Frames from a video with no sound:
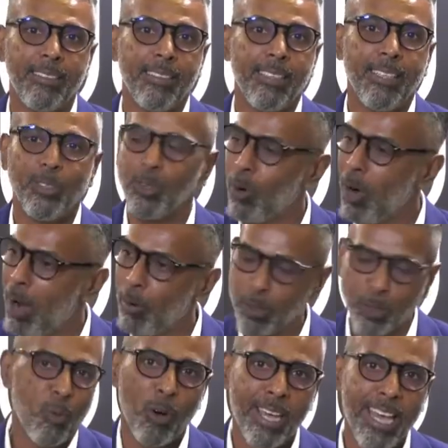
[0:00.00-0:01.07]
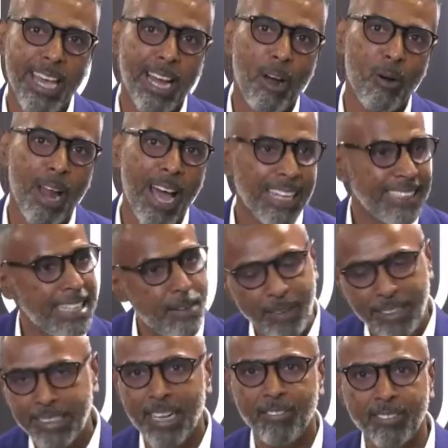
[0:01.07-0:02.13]
So I was walking around asking
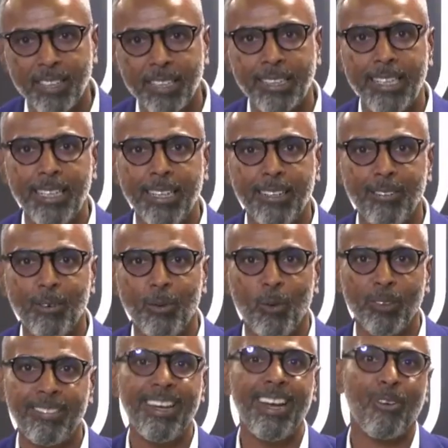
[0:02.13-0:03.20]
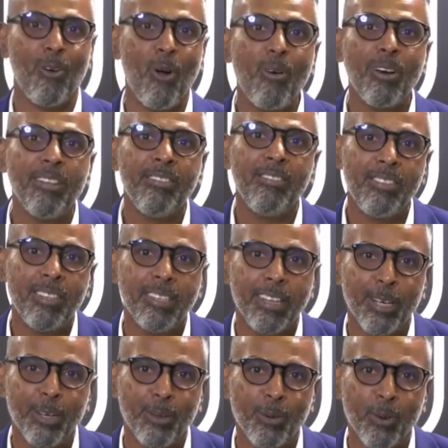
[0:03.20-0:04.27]
myself, Sakthi, was that a wrong decision that
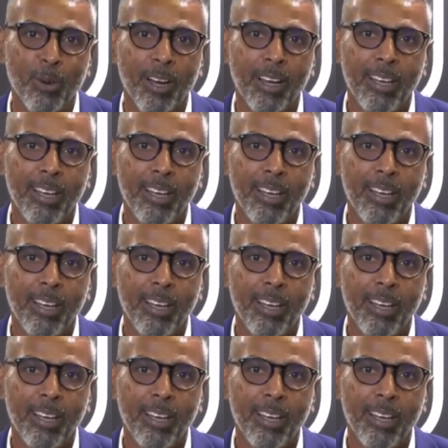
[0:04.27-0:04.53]
you took?